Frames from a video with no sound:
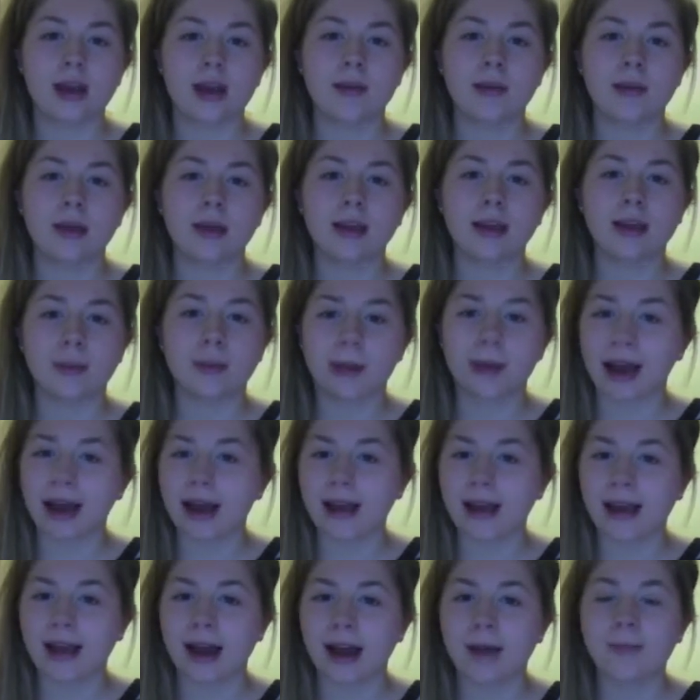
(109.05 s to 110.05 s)
being the
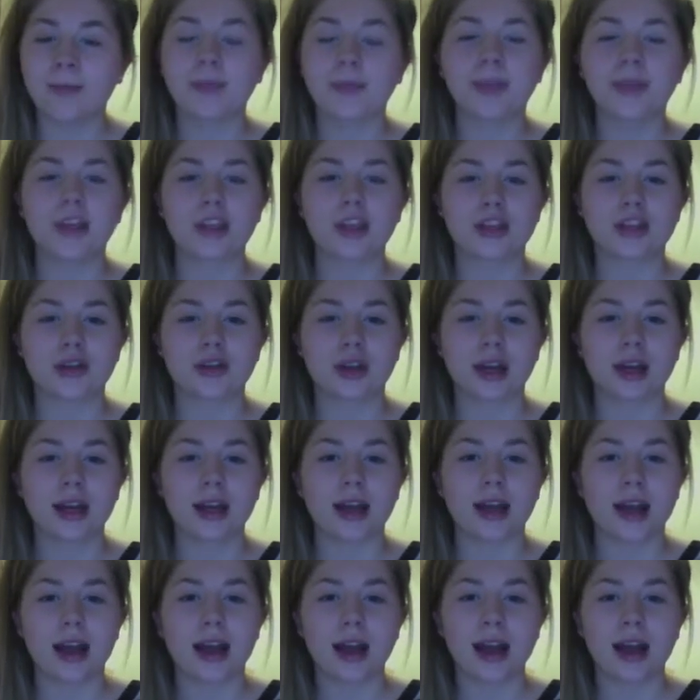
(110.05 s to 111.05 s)
black cab, the
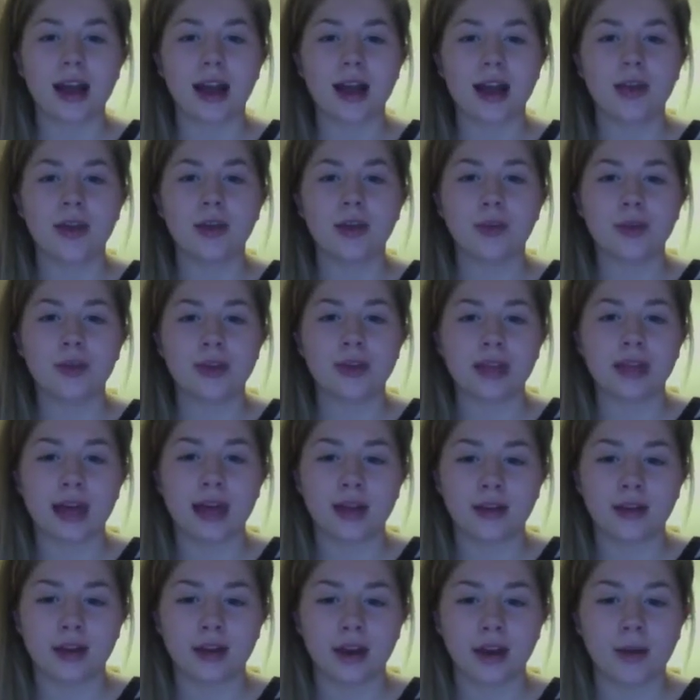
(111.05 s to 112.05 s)
street, and the wood
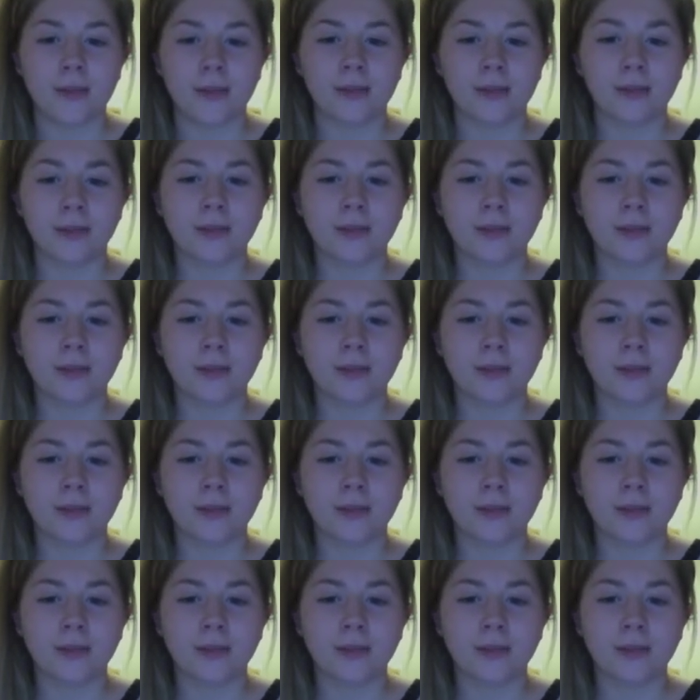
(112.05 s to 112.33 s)
area.